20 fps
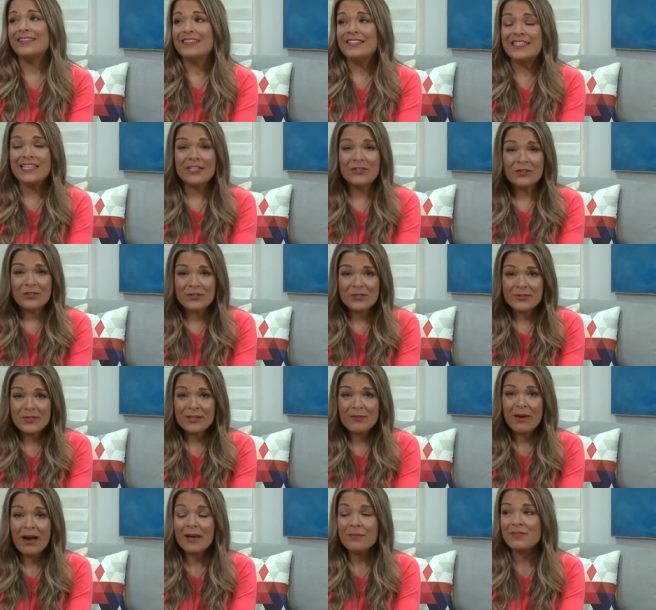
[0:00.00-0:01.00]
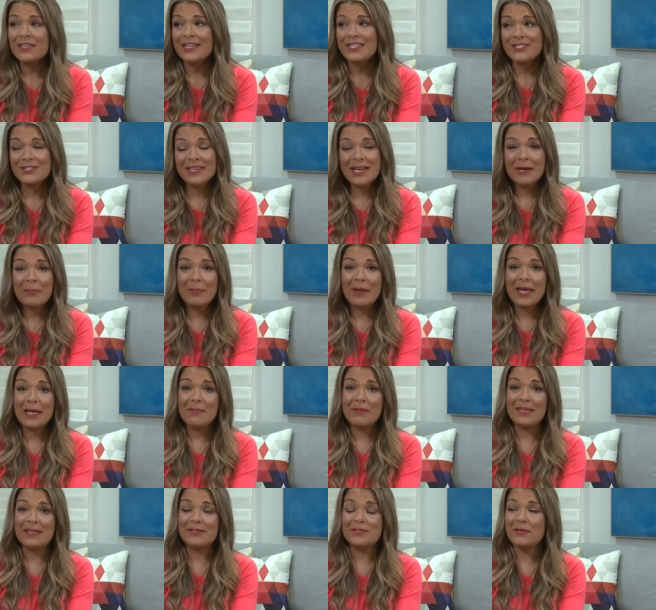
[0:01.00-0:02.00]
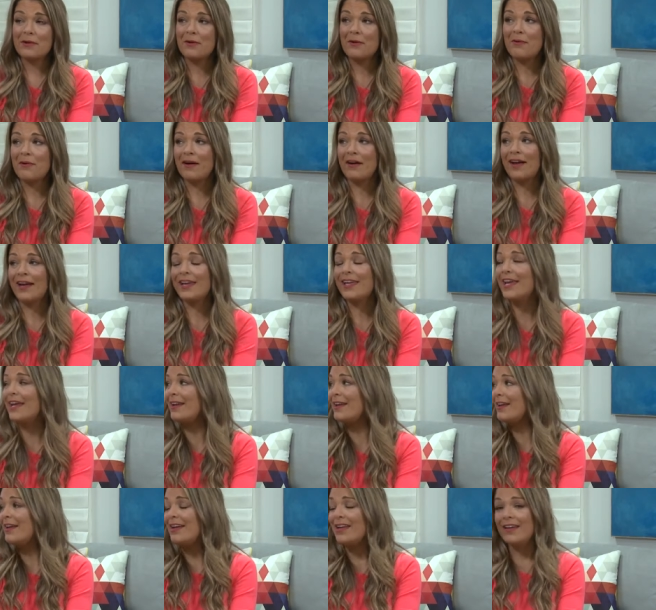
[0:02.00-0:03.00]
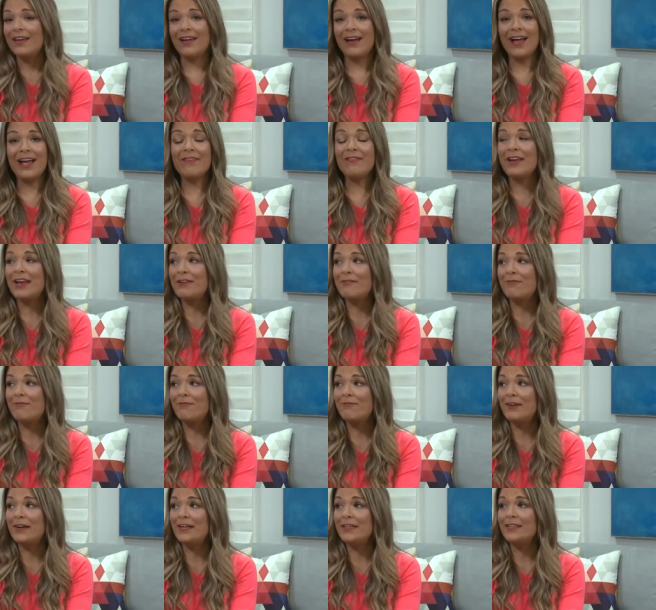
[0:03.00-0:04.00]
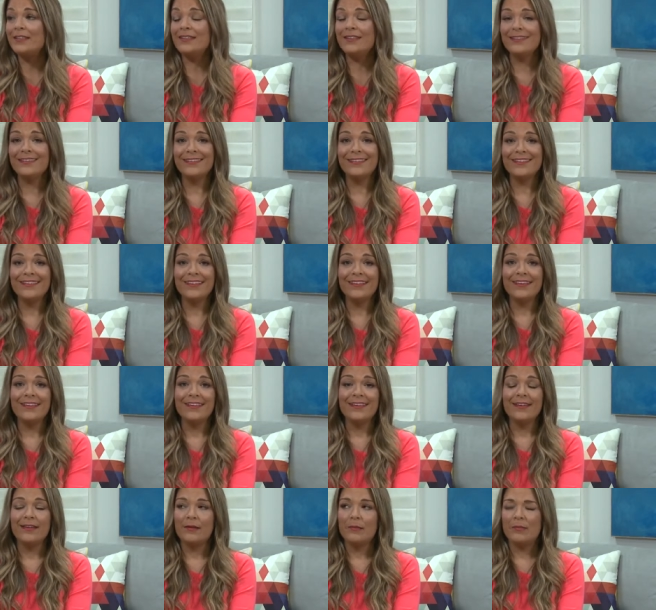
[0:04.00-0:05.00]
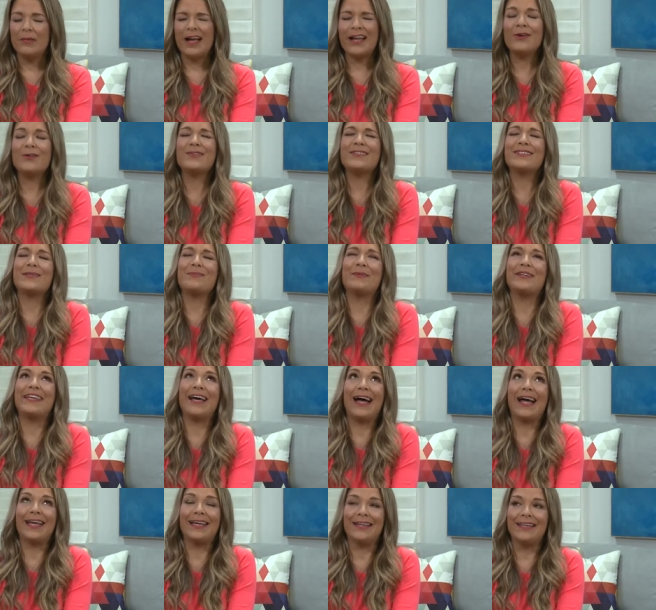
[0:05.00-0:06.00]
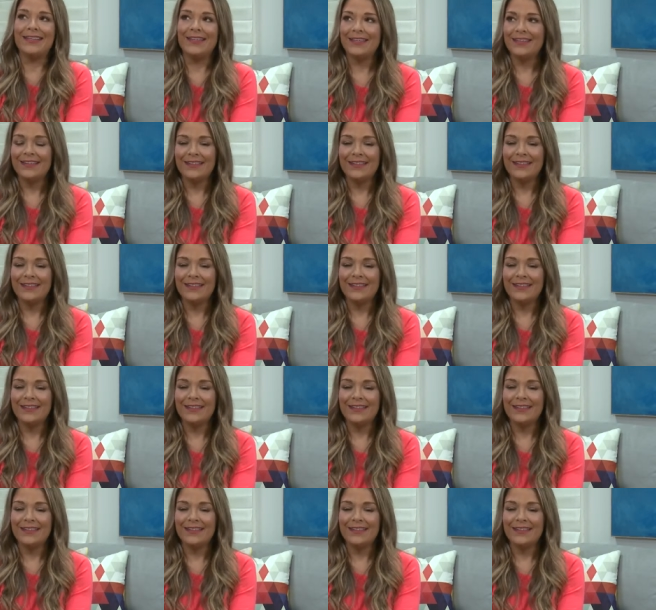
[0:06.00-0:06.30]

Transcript: sing nursery rhymes. I just had a baby, so I can't. Oh, I haven't had fun. I go to sleep at nine.